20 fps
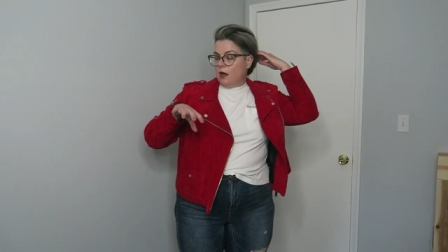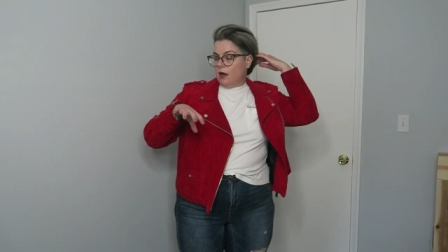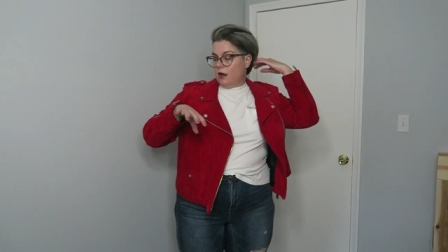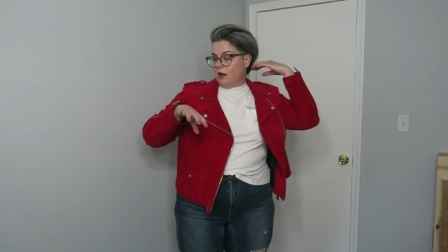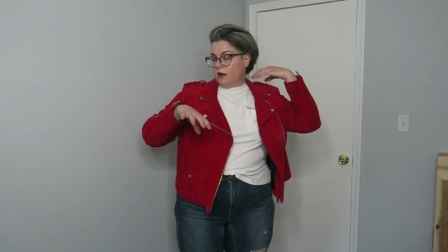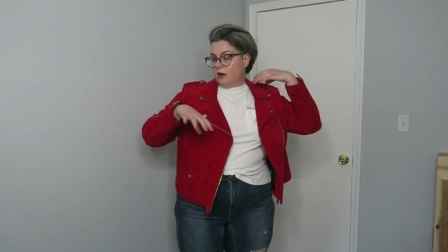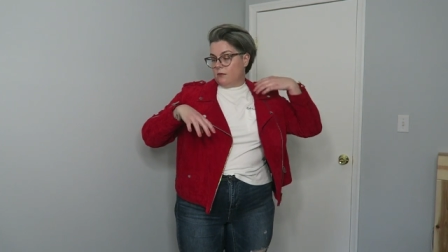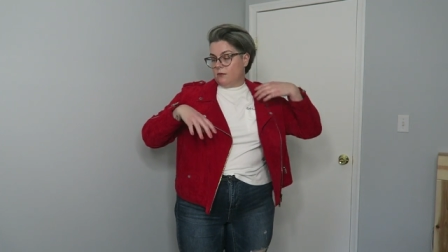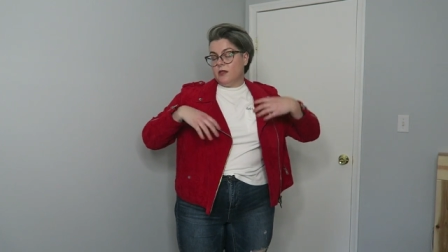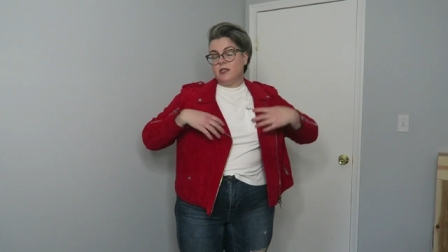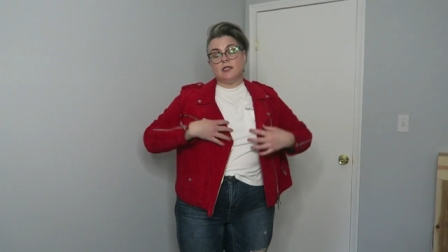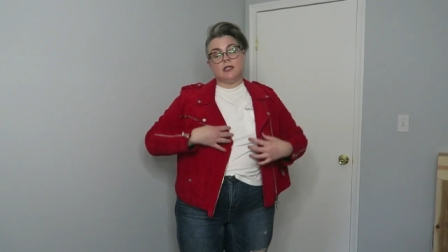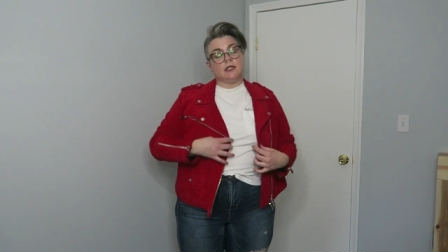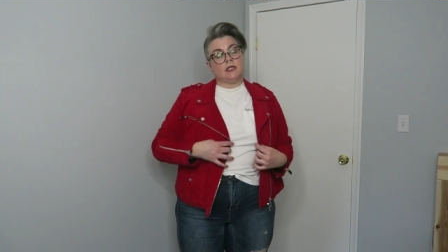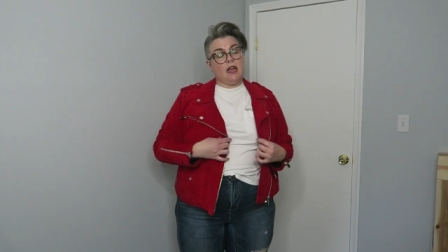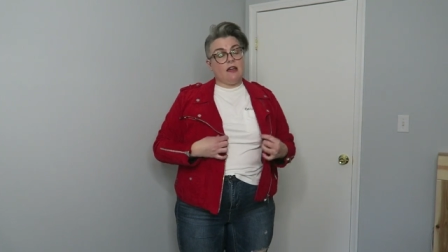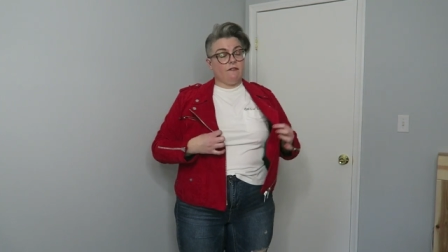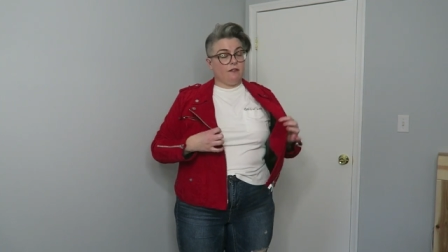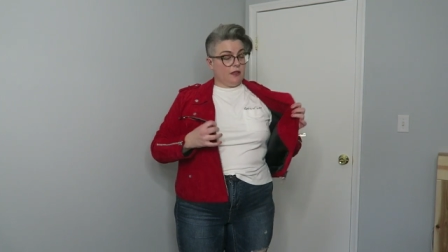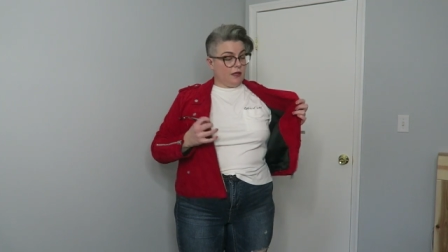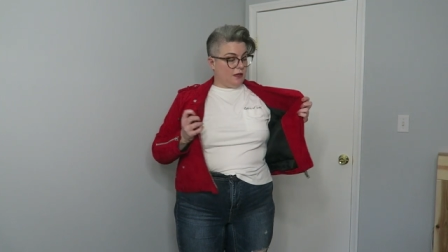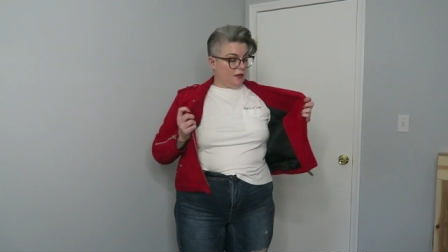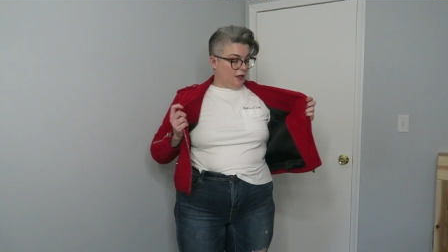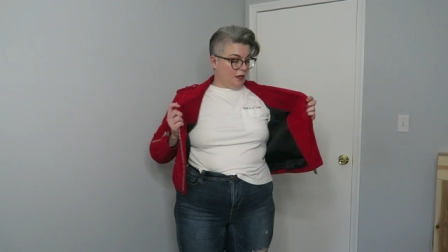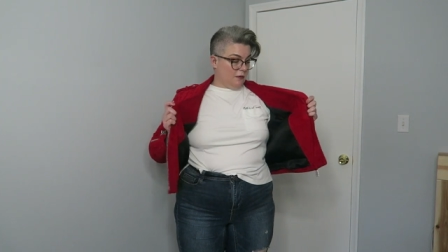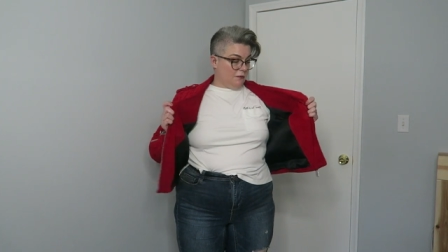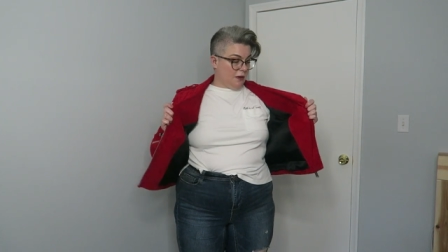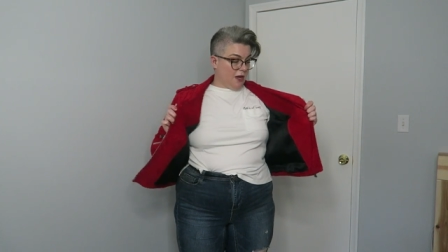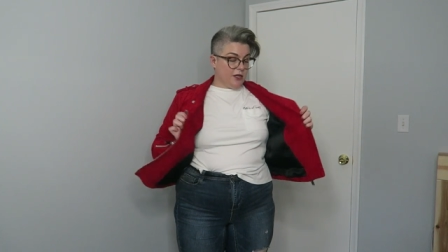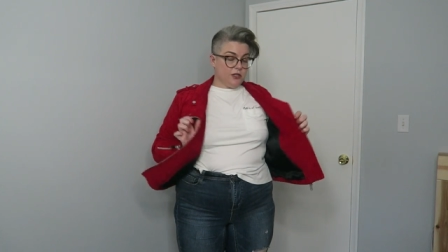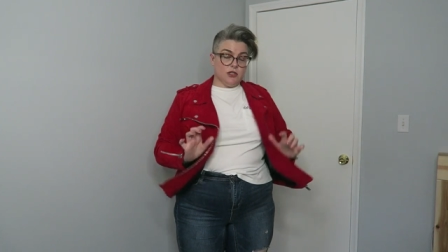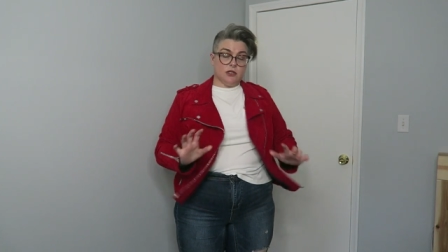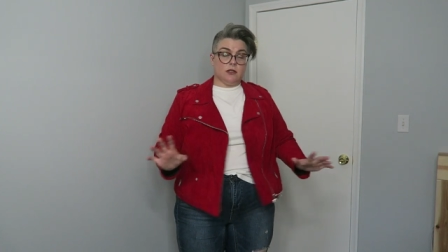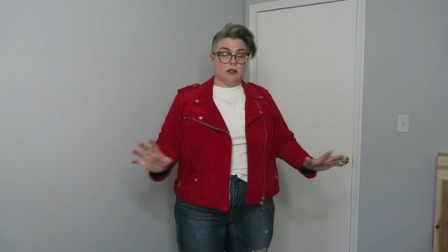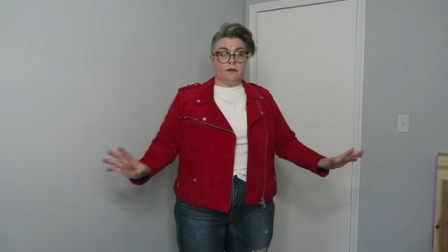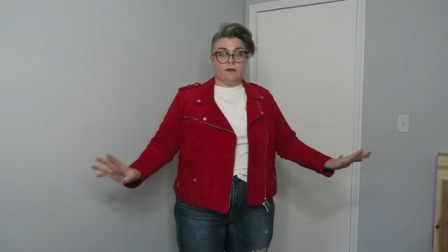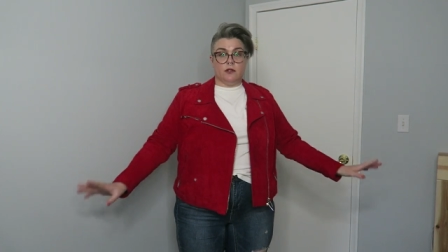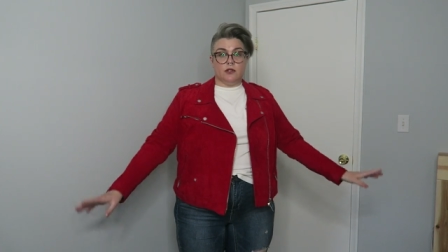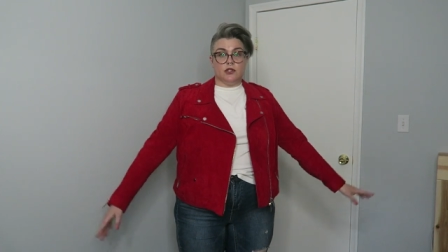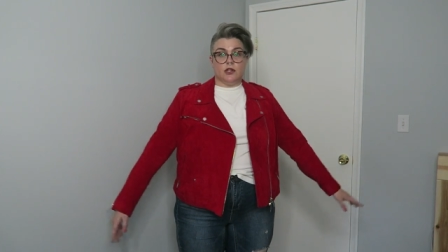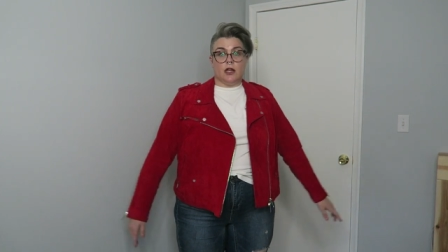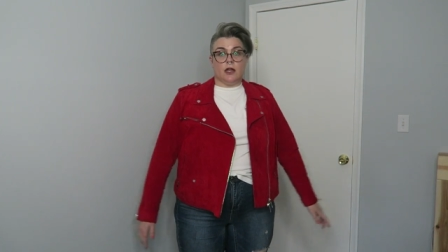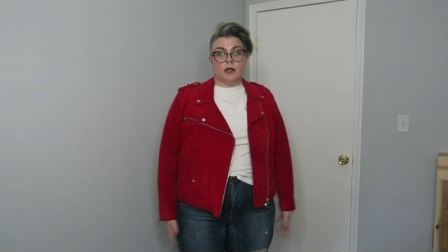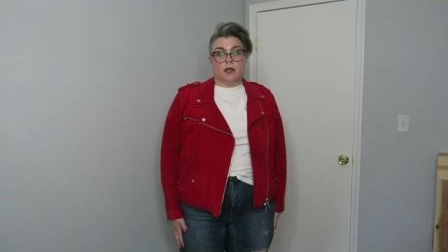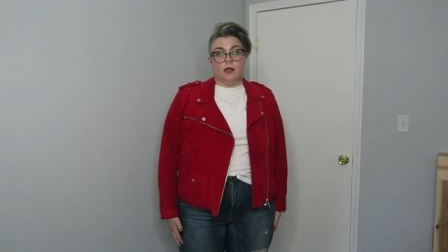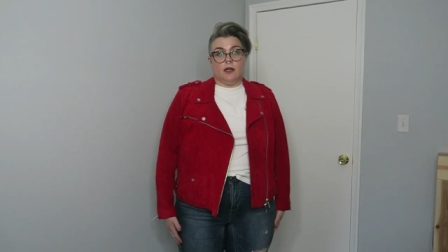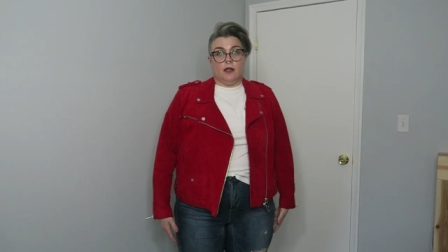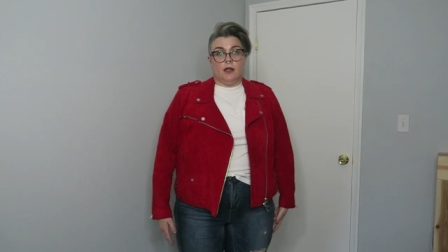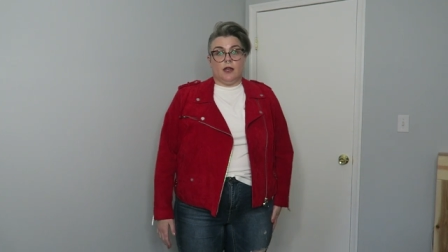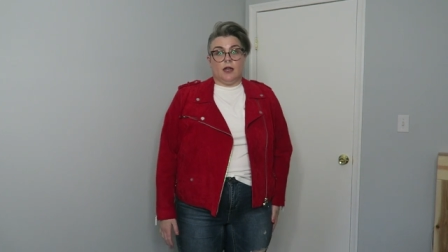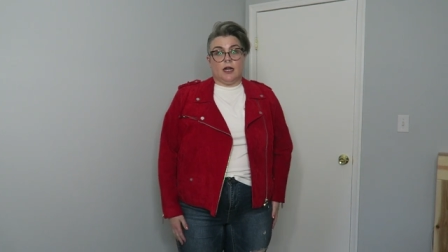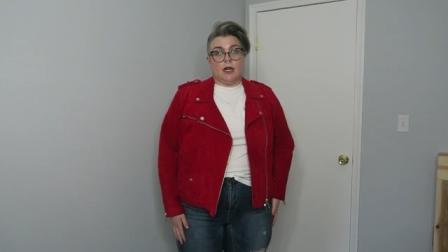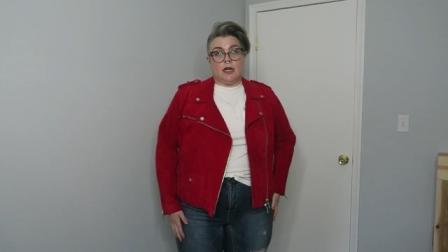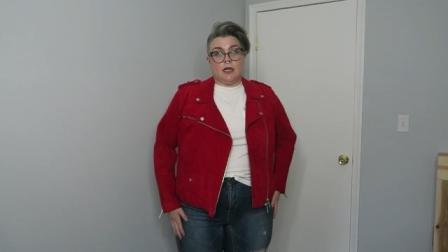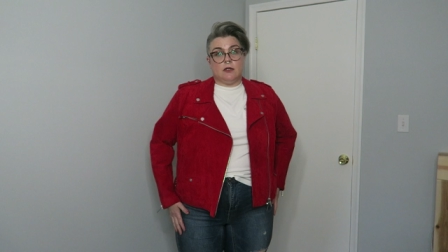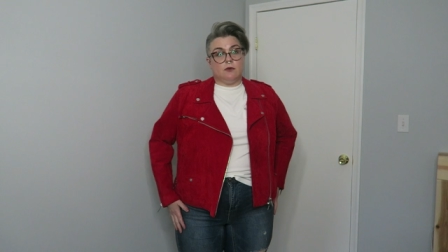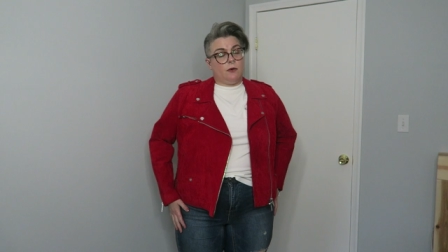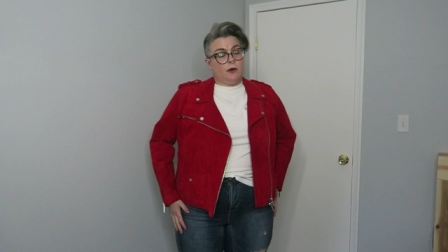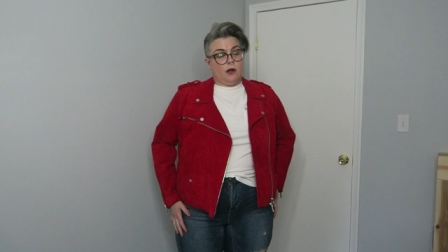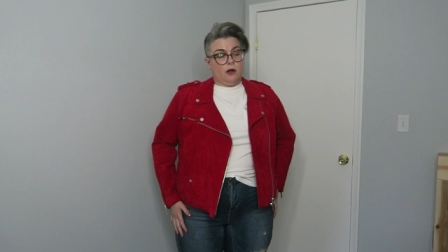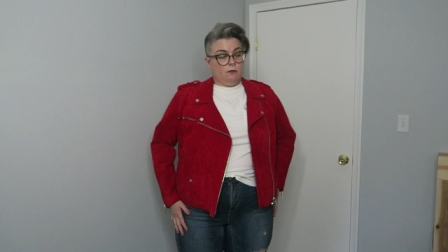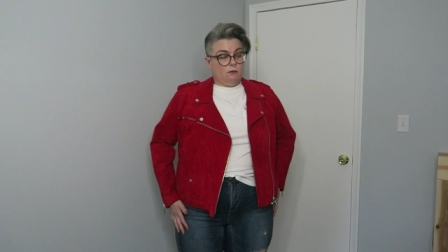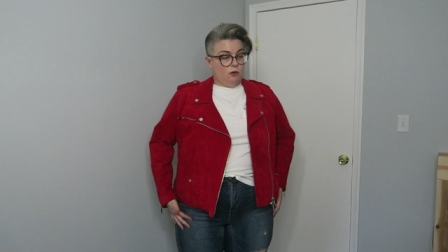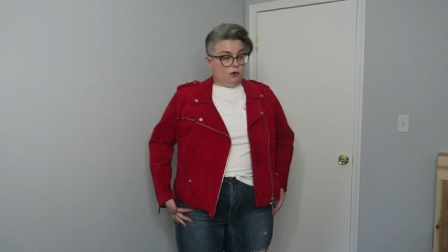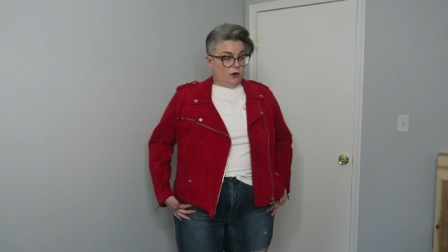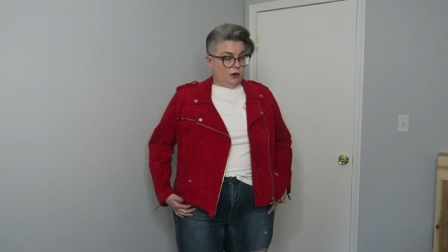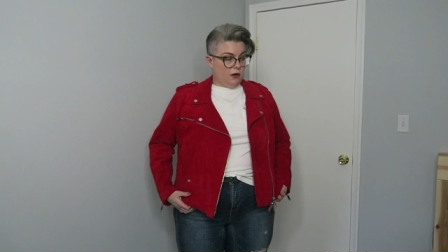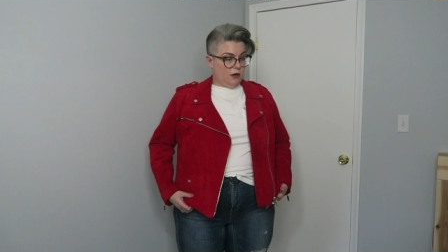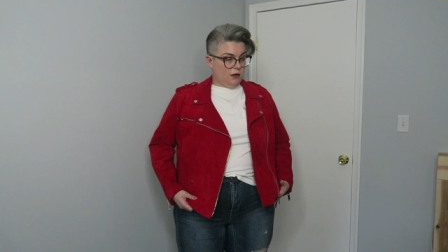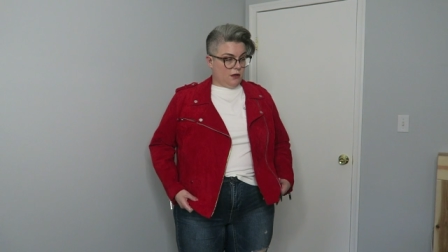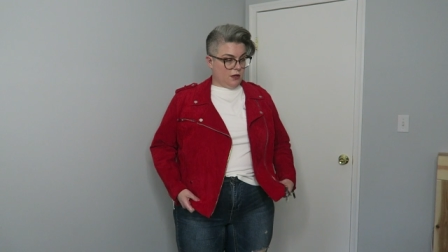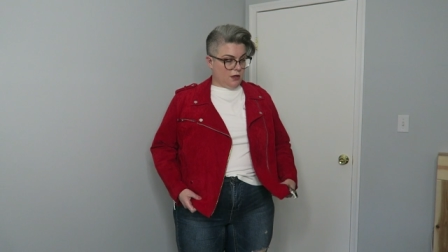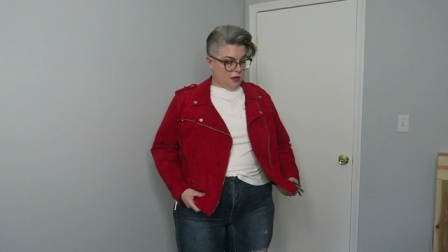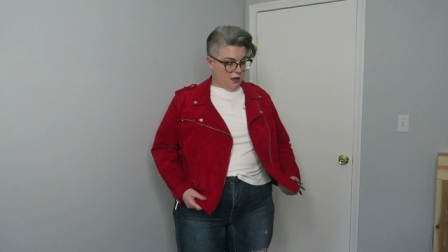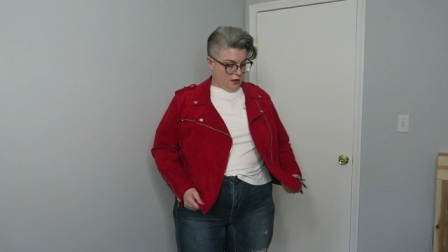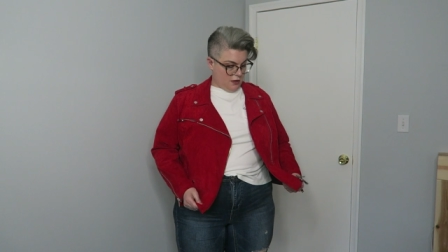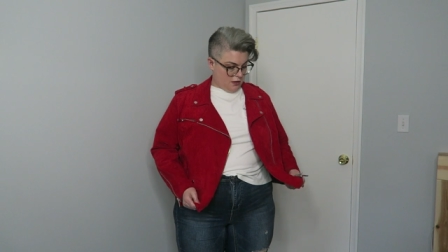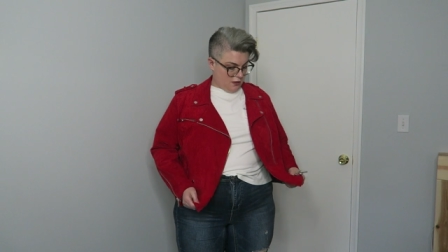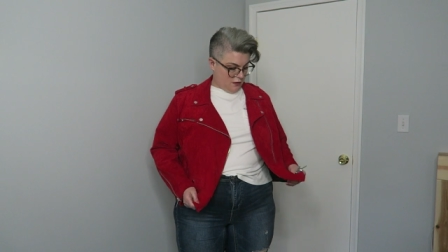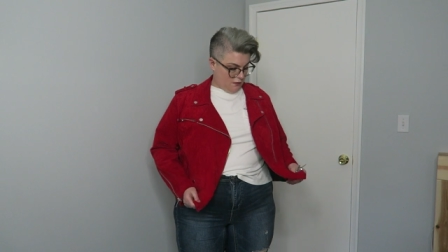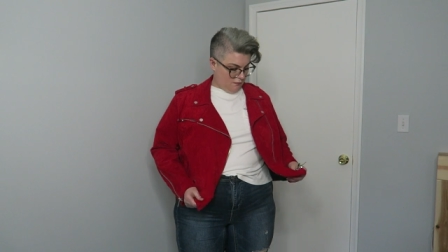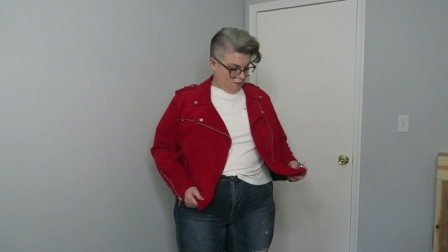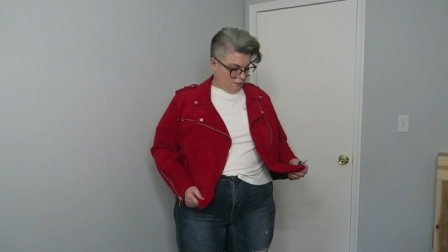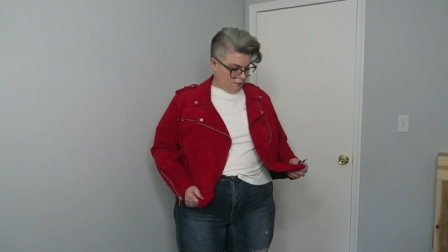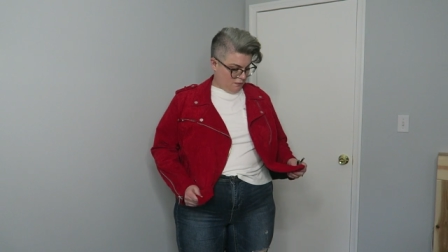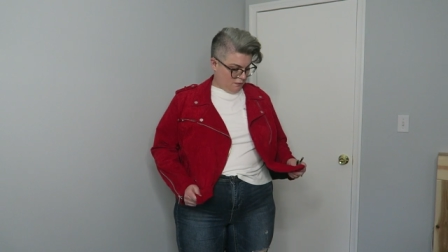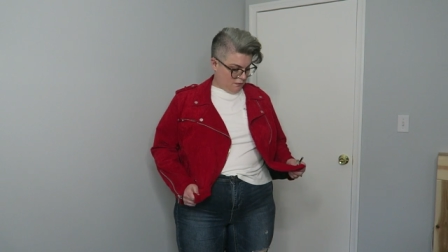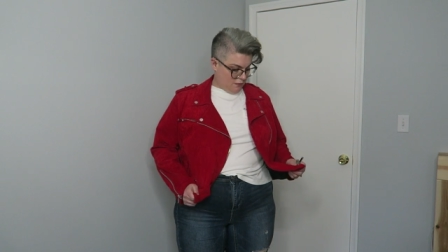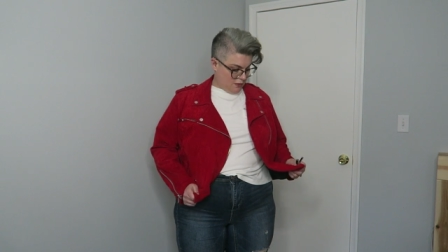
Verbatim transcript: Um, this is definitely a keep. I just love this jacket and I need to wear it more. Mm -hmm. um,